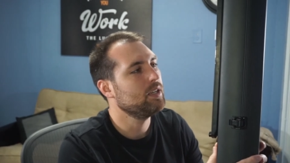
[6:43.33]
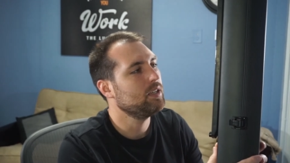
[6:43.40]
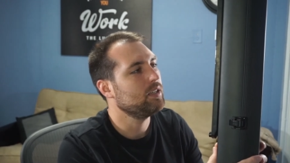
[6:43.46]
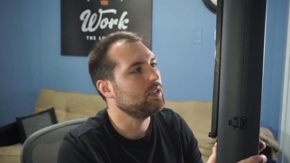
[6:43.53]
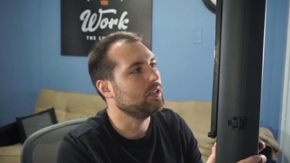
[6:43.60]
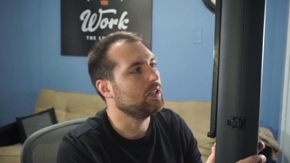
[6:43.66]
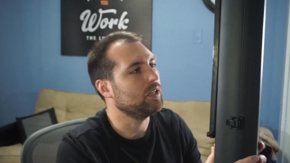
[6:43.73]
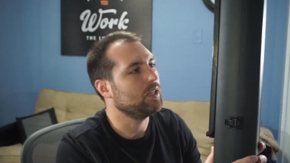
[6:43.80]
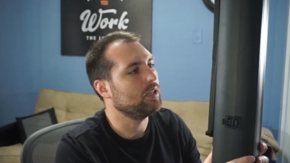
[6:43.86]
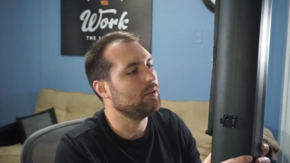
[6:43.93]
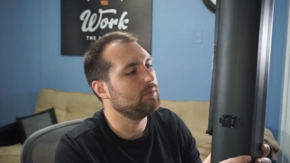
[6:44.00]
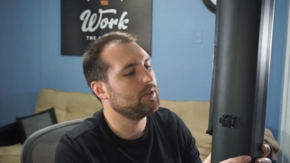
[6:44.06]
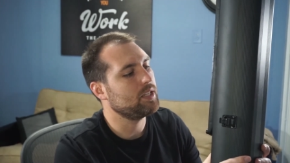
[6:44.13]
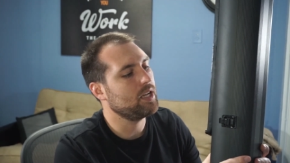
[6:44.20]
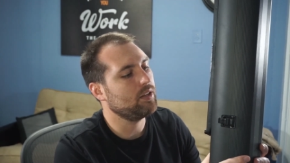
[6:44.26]

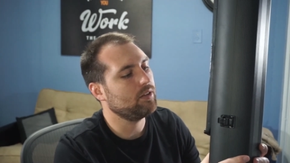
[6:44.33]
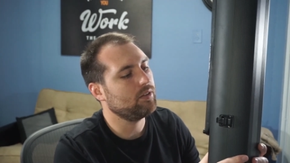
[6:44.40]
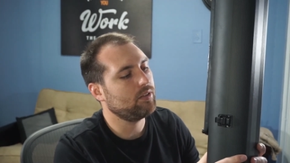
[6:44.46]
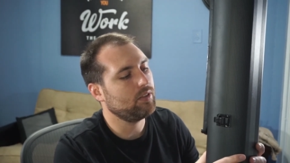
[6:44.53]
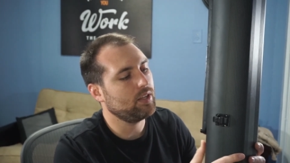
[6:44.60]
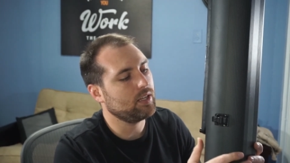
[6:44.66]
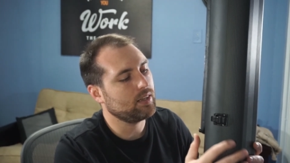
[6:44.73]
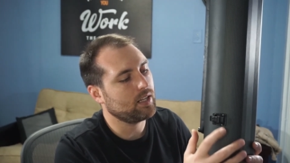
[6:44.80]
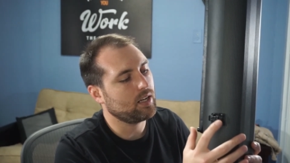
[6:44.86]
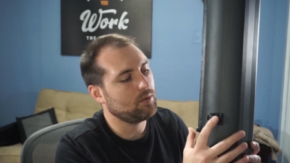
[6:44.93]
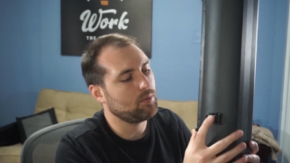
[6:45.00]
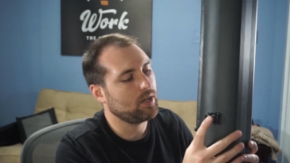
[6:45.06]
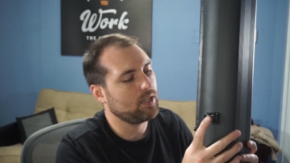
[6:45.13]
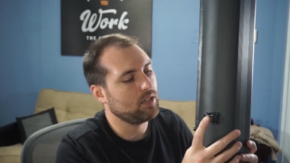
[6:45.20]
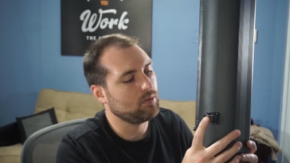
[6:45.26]
The other thing that I read
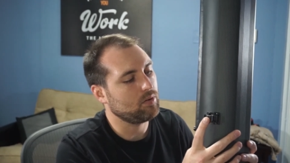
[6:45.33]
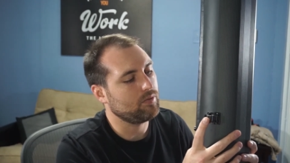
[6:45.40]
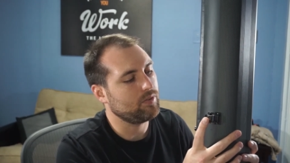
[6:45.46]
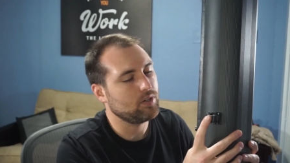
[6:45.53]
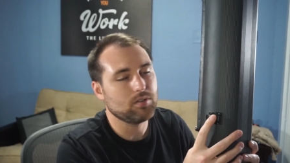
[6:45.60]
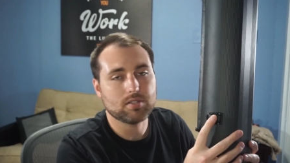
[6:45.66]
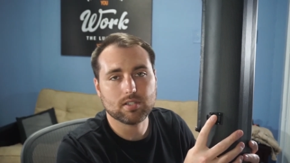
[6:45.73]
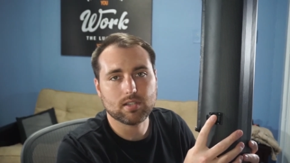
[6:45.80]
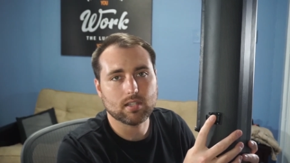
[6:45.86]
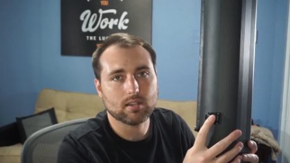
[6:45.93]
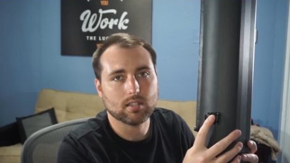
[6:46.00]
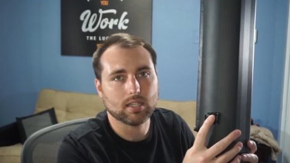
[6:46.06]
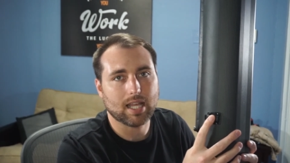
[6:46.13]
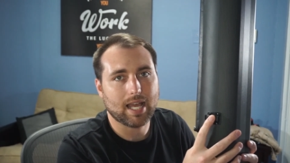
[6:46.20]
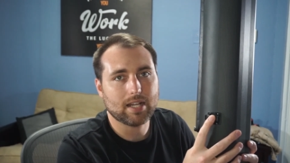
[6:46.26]
in the reviews is that the
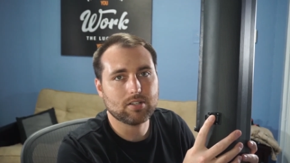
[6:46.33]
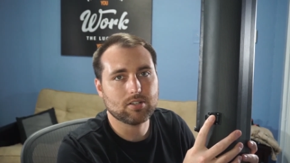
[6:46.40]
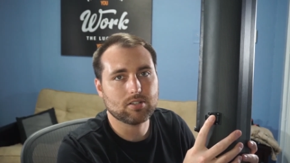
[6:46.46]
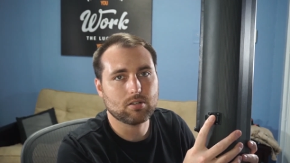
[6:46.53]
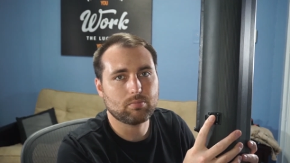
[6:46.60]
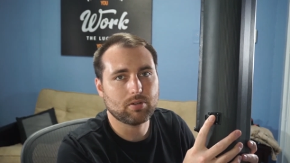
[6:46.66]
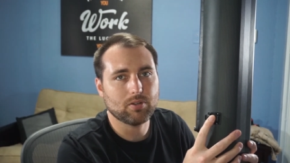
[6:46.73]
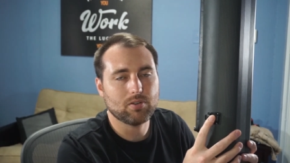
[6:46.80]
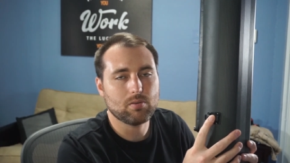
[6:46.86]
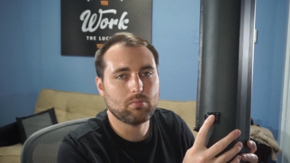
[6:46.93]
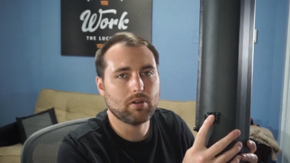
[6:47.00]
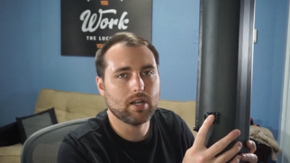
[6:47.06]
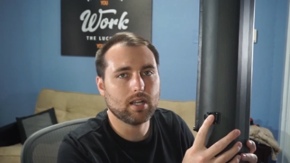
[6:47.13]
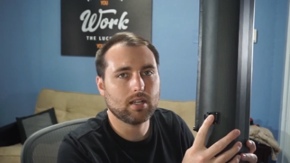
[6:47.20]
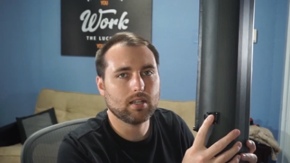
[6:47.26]
latches are prone to
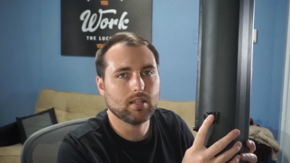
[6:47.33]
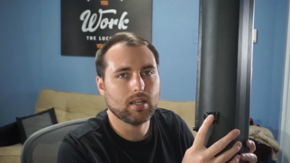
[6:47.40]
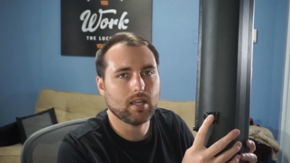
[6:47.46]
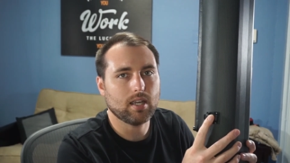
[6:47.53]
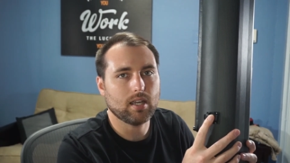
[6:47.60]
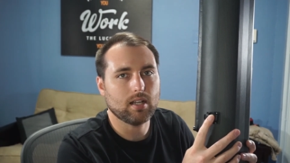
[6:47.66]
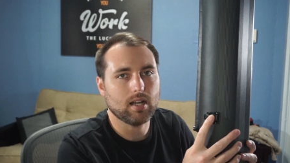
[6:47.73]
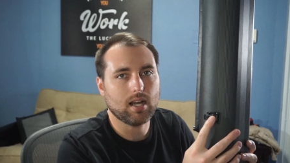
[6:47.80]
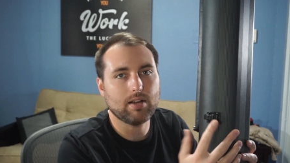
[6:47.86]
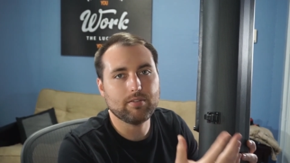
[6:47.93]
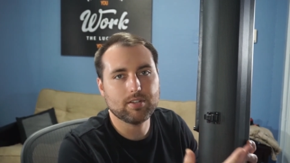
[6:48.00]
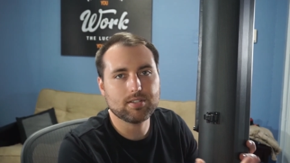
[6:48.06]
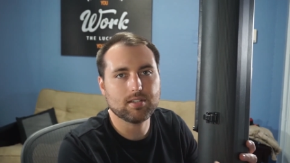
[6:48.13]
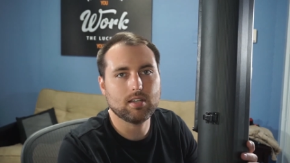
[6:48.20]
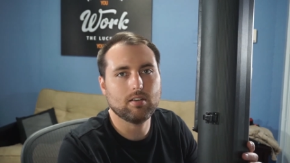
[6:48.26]
break, and
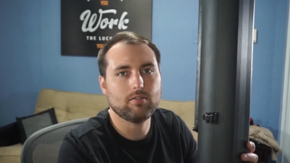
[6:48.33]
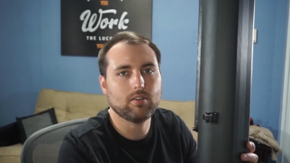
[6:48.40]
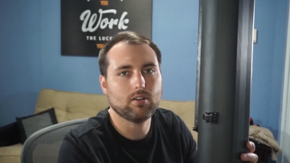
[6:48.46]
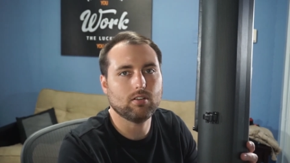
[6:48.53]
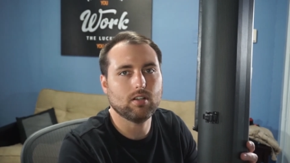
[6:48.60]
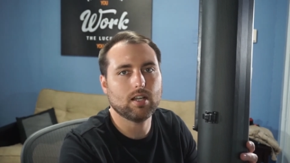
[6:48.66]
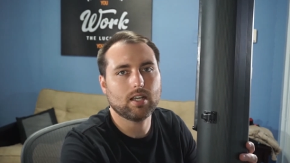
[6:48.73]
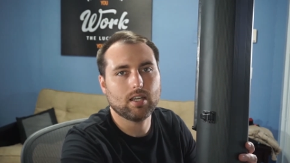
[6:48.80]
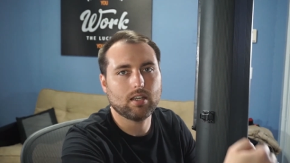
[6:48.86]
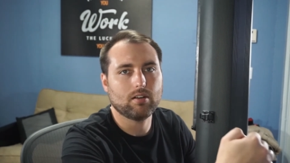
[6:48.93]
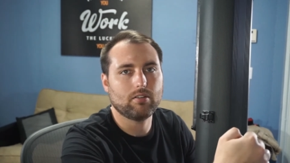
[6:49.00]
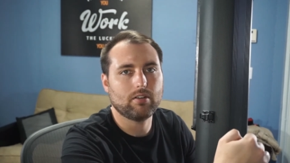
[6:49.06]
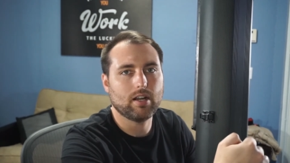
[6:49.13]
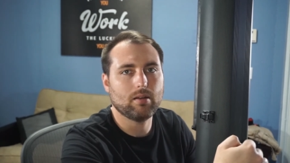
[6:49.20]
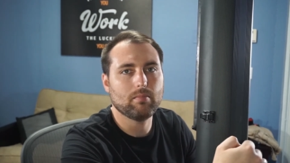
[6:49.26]
obviously if you're lugging it
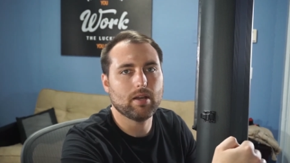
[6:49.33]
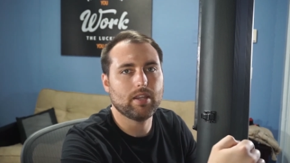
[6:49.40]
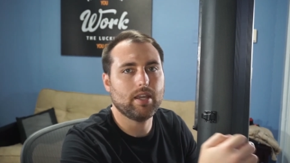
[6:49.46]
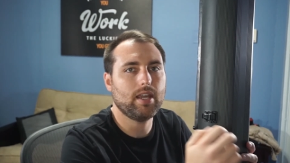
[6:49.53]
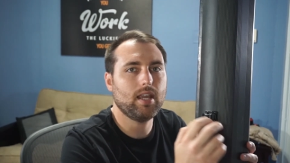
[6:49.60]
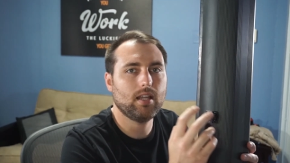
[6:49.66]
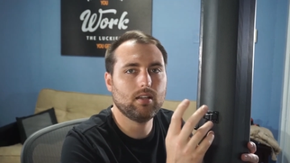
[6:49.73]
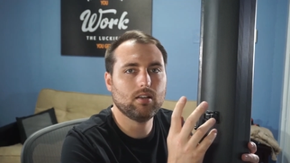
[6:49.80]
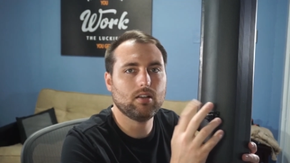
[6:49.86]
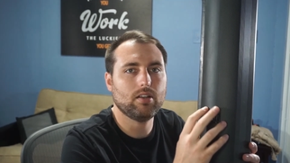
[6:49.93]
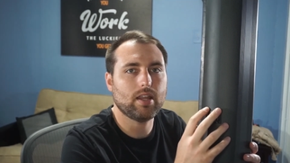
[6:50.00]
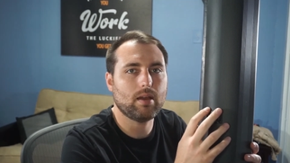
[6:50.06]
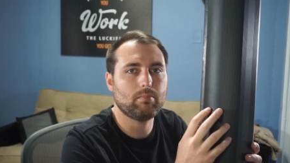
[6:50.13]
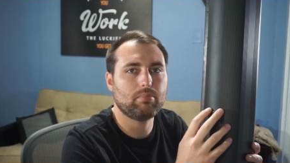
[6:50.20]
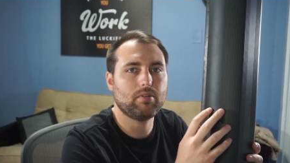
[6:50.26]
around by the handle,
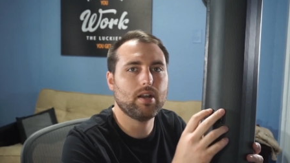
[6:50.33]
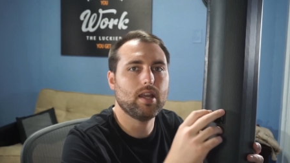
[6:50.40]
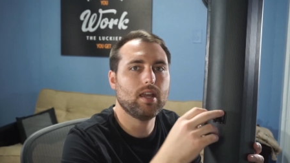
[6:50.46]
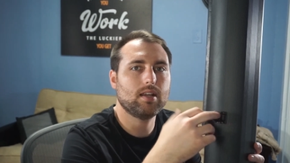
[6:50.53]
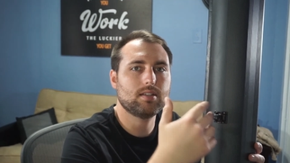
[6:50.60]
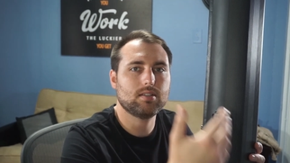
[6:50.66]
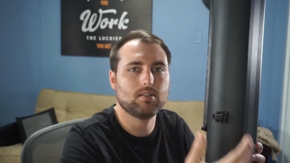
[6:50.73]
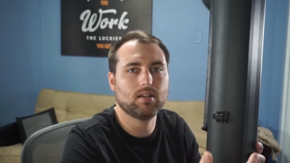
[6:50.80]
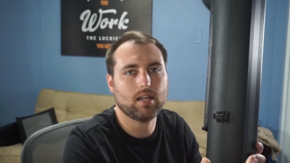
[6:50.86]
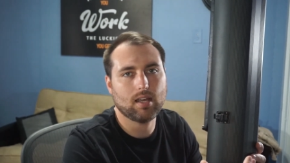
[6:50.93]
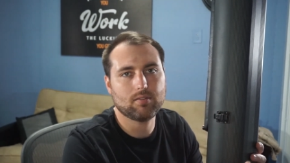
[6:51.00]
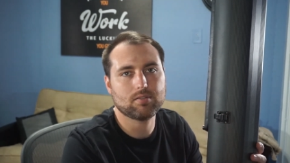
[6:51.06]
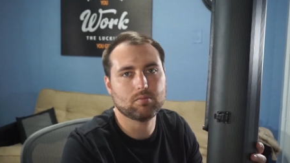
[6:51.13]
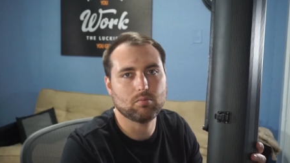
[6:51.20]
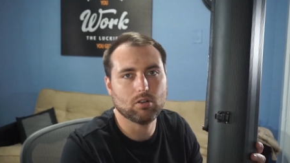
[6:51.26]
that breaks, you're going to have
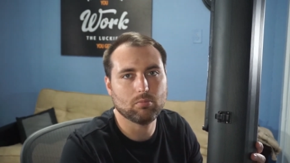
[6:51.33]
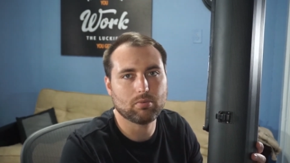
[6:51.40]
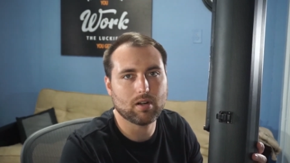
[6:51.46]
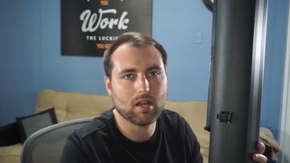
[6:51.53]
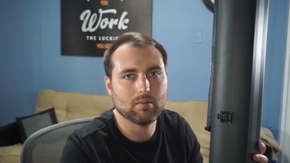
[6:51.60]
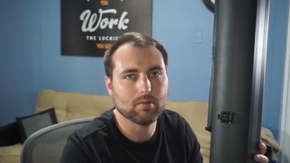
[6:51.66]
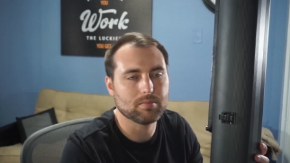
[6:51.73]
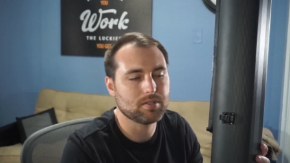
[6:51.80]
some real problems.